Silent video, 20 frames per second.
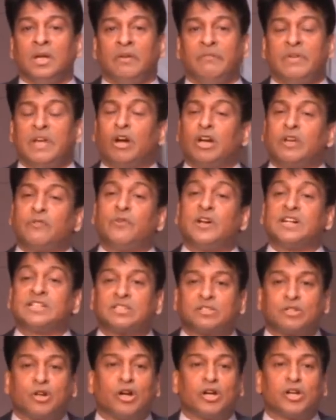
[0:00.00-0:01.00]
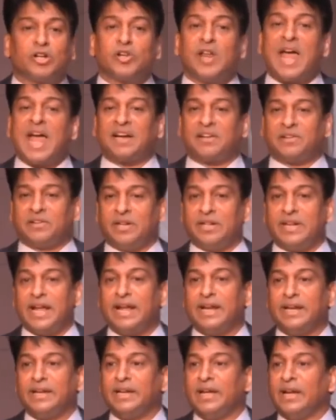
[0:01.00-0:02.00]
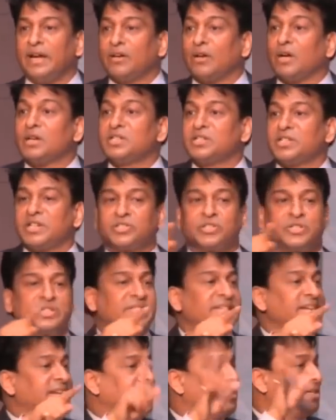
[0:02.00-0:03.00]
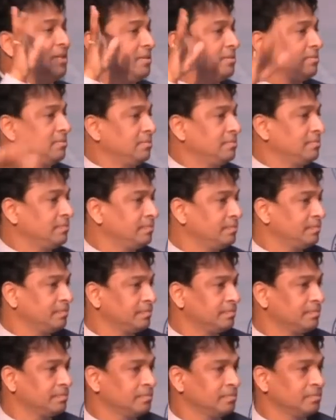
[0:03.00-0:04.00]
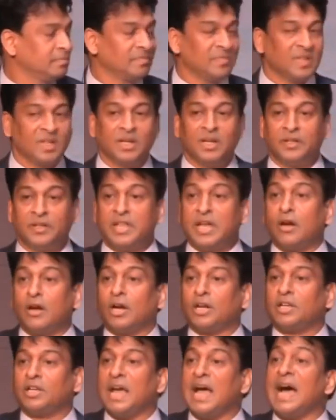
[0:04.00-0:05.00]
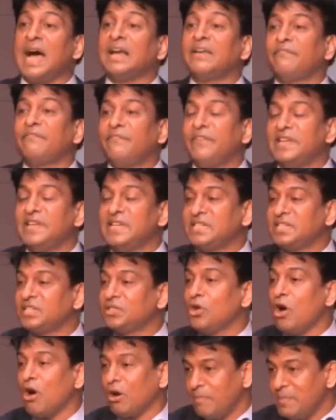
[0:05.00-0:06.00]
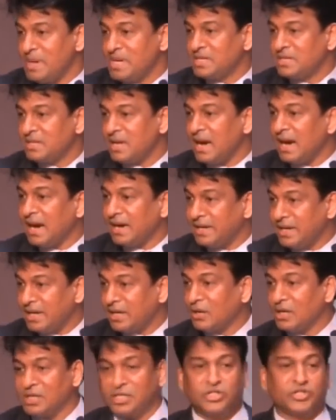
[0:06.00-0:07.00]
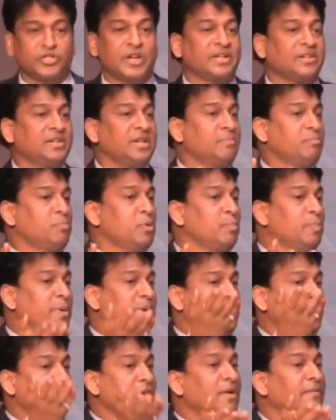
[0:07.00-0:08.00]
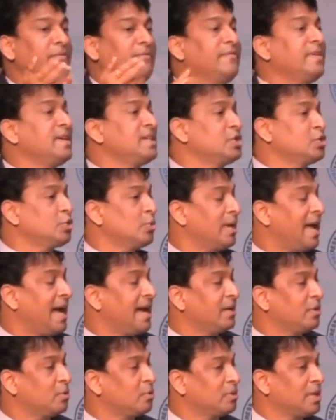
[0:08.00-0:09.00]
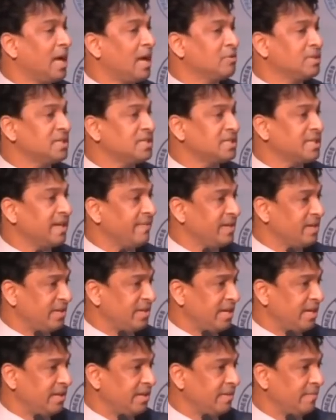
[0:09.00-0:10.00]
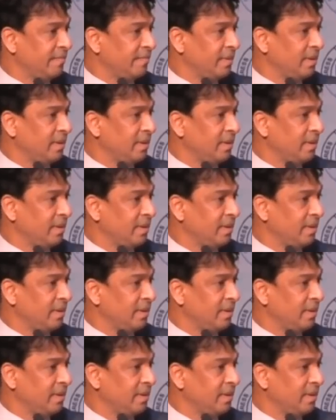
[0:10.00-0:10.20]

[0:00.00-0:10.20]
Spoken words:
we got works contractor and construction sector. They got unfinished stock, means under constructed property on 1st July 2017.